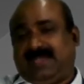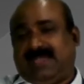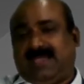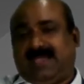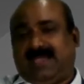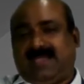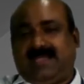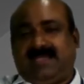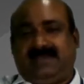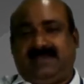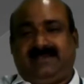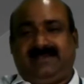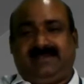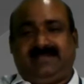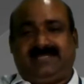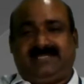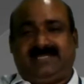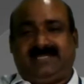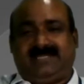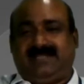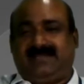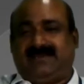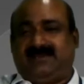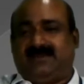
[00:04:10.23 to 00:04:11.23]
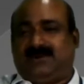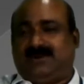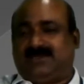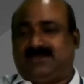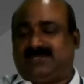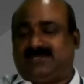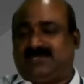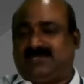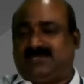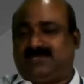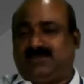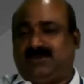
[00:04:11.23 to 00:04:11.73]
And she got
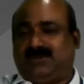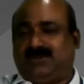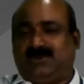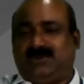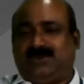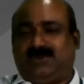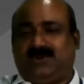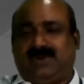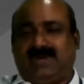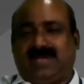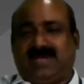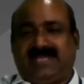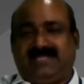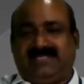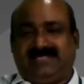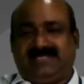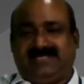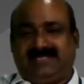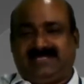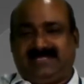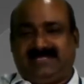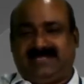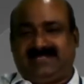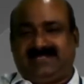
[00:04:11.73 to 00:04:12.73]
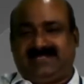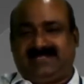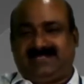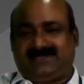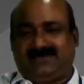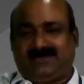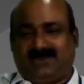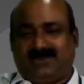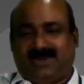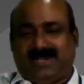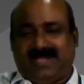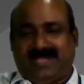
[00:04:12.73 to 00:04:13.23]
so agitated,
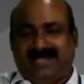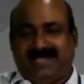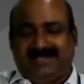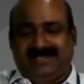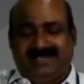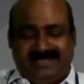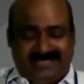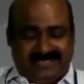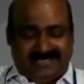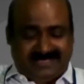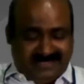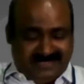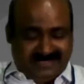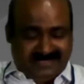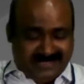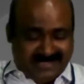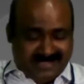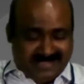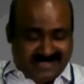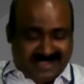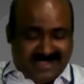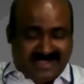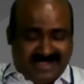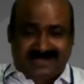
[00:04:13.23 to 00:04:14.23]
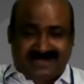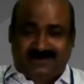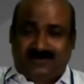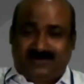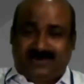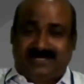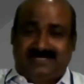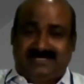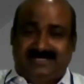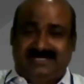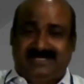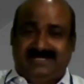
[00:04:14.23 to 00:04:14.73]
so angry, and
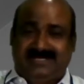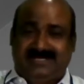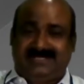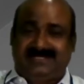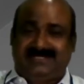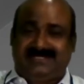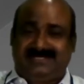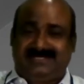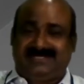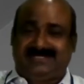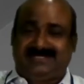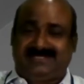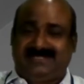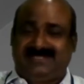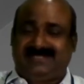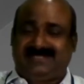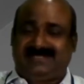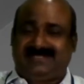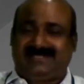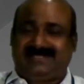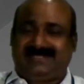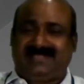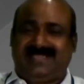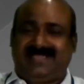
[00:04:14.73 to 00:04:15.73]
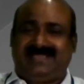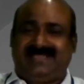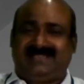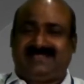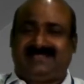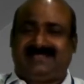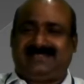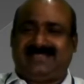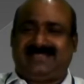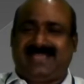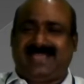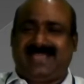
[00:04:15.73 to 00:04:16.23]
what she does is she
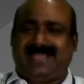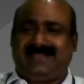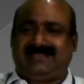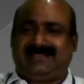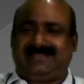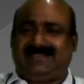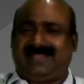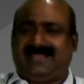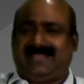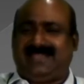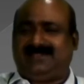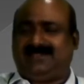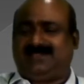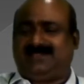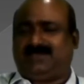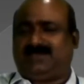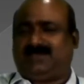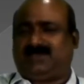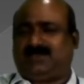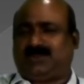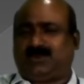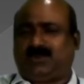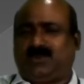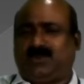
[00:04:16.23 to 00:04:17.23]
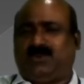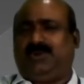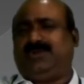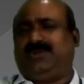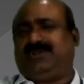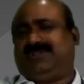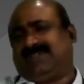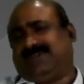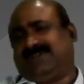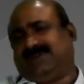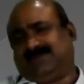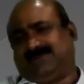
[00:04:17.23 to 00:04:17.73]
takes that and throw
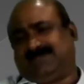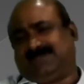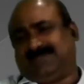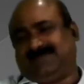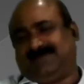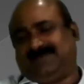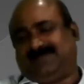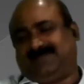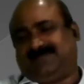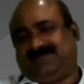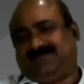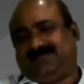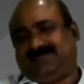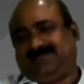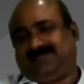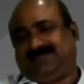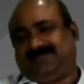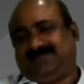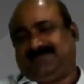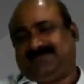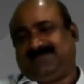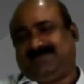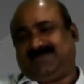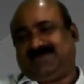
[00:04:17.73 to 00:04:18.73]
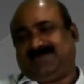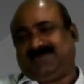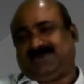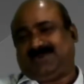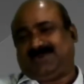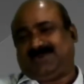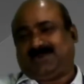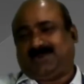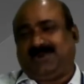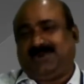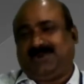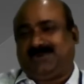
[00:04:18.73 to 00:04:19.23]

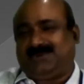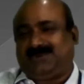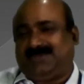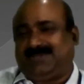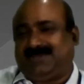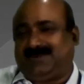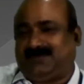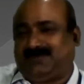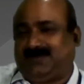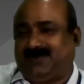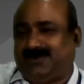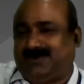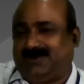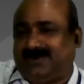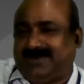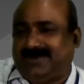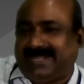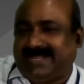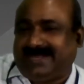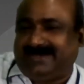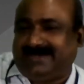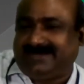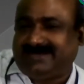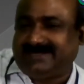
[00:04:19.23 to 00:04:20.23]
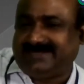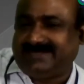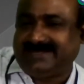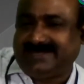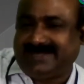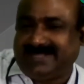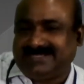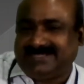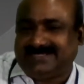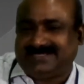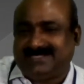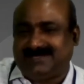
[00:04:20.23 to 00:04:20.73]
it to the floor, and the
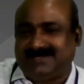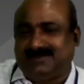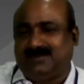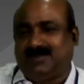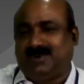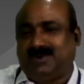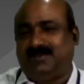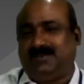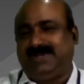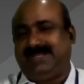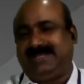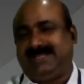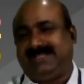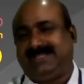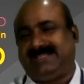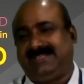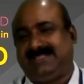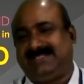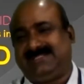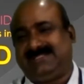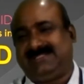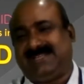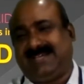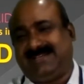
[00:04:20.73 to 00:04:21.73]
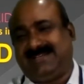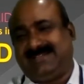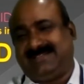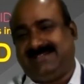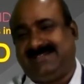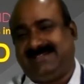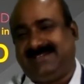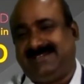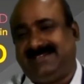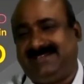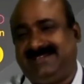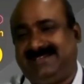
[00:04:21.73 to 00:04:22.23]
next moment it is
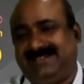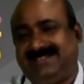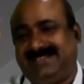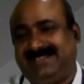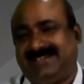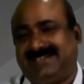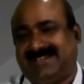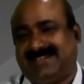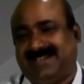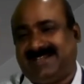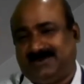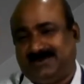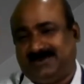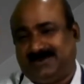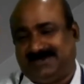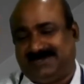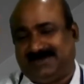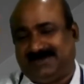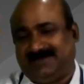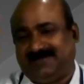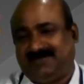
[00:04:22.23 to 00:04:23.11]
shattered in the ground.